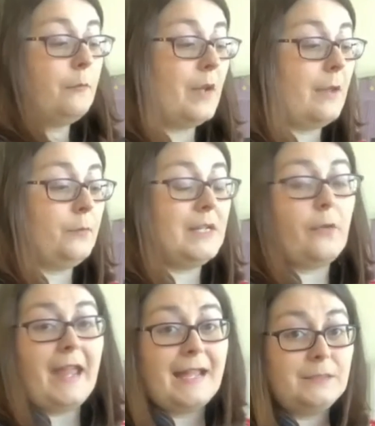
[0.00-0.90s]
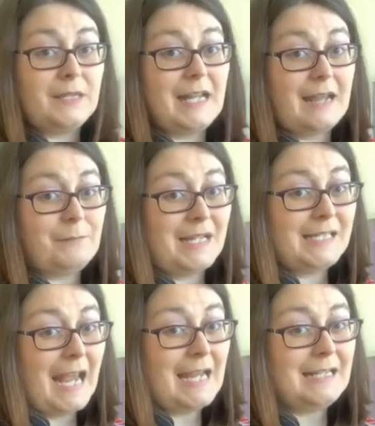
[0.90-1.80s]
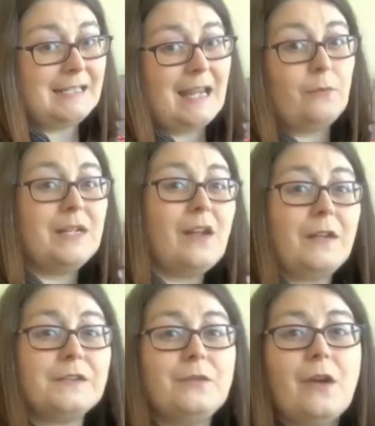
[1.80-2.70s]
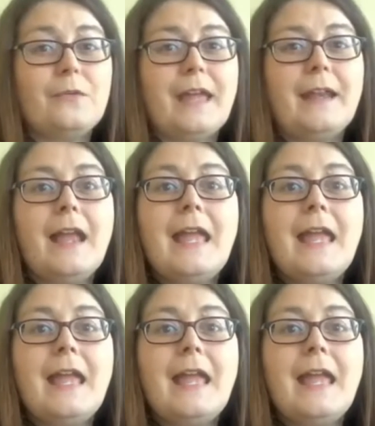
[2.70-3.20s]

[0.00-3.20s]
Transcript: we know they had to be maintained, and we also know that